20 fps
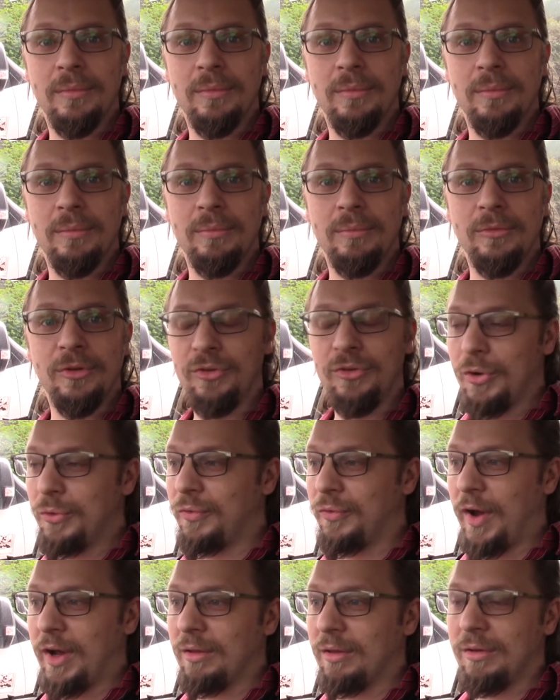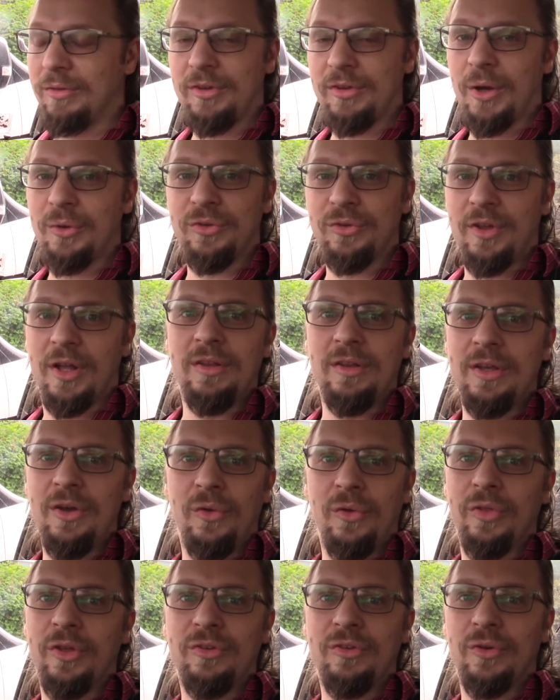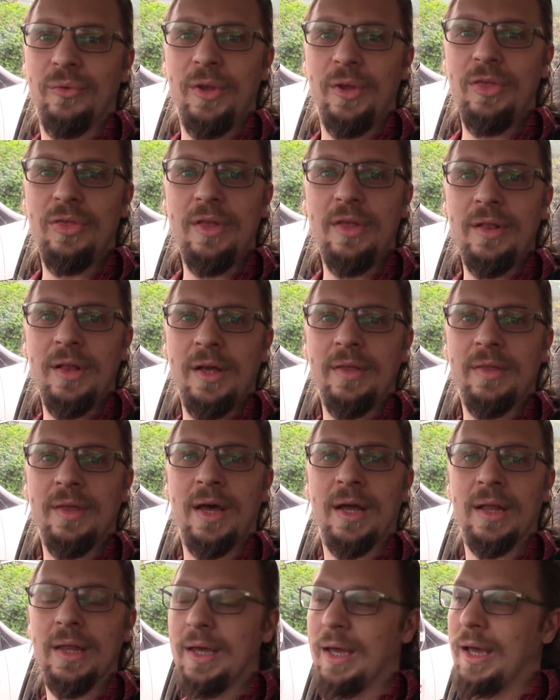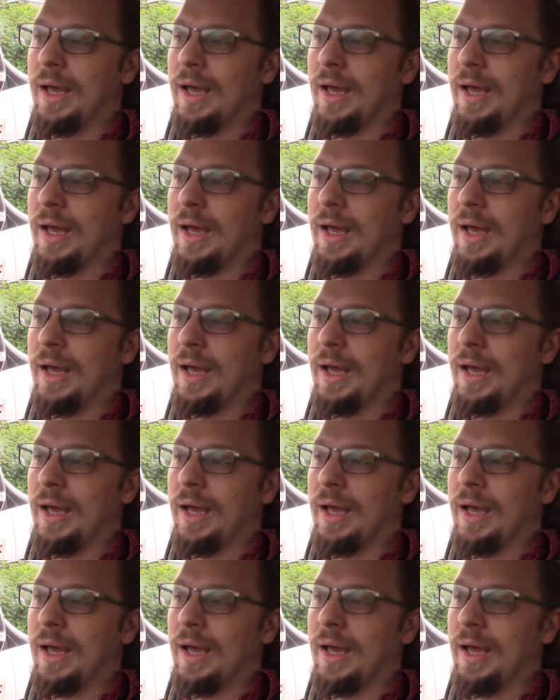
There's no finance outstanding on this or anything like that.